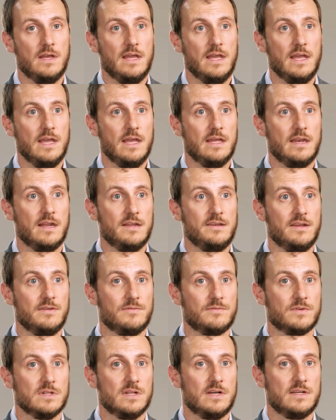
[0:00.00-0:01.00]
and I
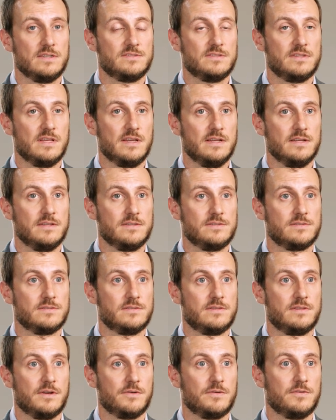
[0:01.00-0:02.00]
didn't realize that
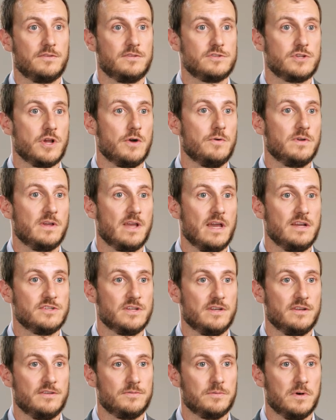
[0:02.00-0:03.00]
there was a showing
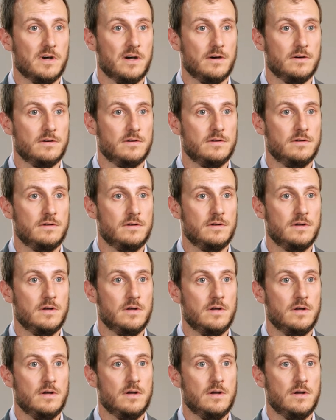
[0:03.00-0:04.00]
agent as well.
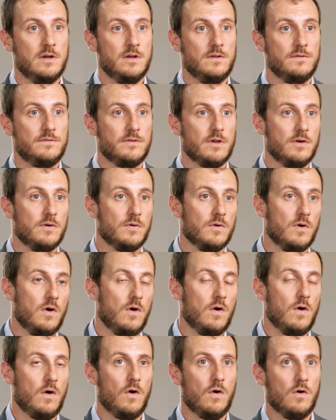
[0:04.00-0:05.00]
So
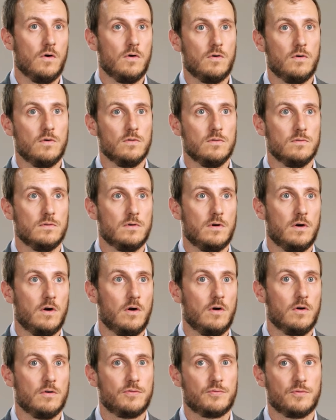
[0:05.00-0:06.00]
all
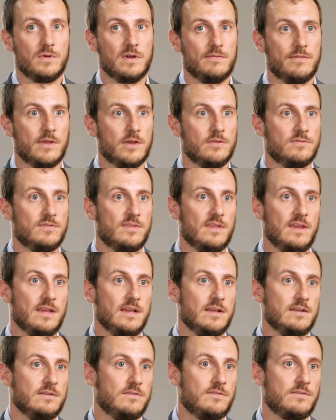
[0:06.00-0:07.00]
3 of those
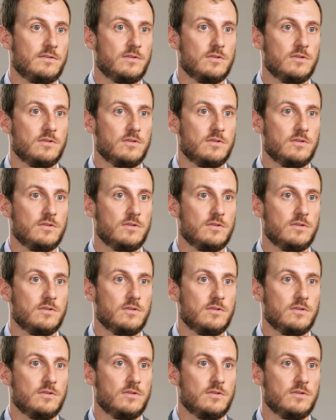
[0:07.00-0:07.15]
things,